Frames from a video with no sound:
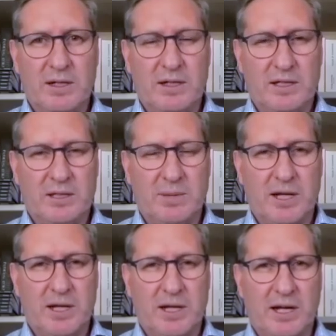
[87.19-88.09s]
it's
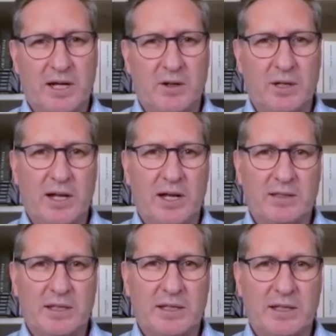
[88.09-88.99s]
about how to get
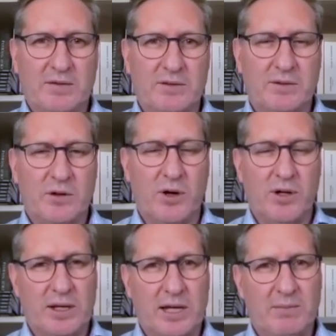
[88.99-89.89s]
ourselves growing
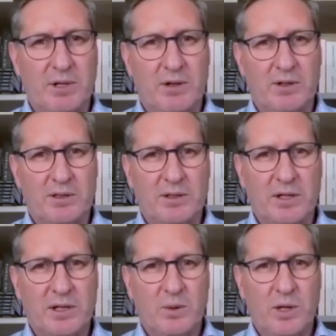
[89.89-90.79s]
again, because
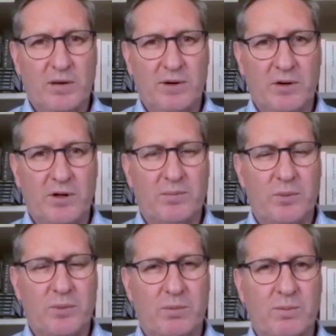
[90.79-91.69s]
we have a growth
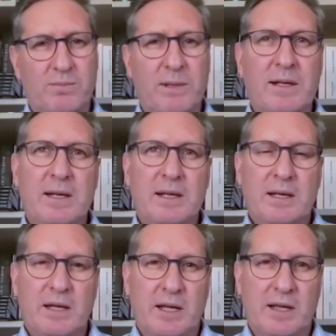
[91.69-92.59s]
problem.
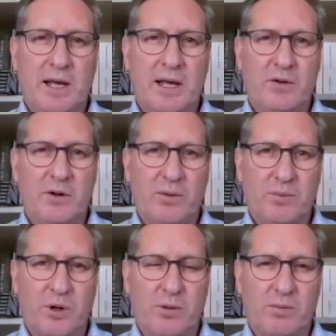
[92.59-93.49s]
And that growth
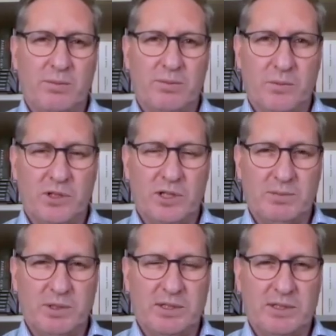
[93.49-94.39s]
problem, which has
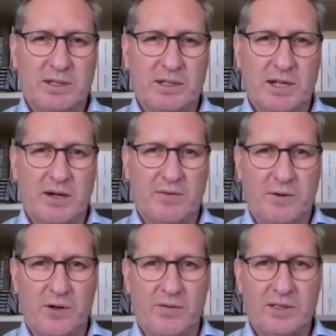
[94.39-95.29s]
persisted now
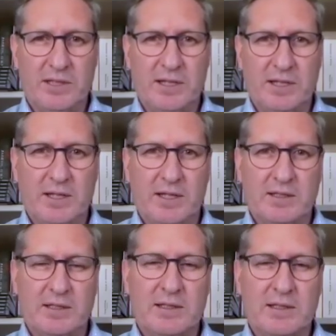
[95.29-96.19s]
for over 10
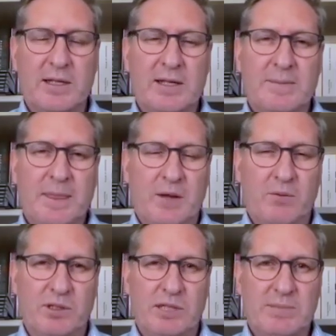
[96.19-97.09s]
years and
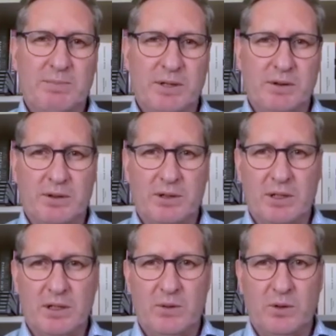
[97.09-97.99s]
was deepened
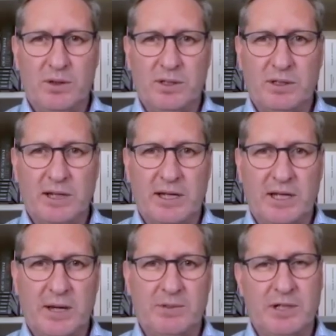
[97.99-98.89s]
with the
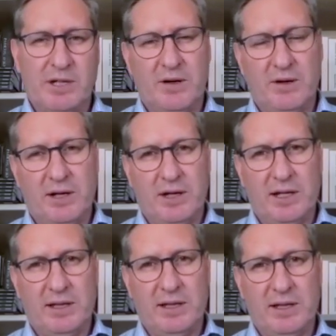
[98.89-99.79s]
state capture era
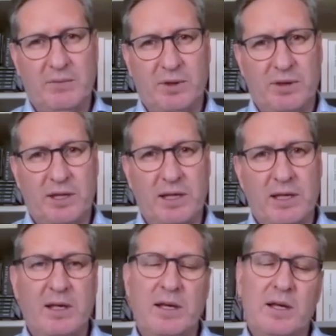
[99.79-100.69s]
and then with the
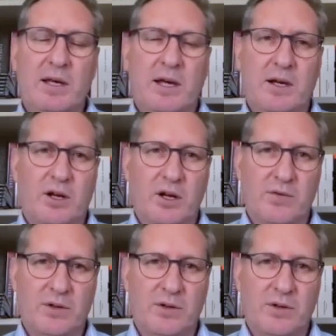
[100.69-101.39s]
COVID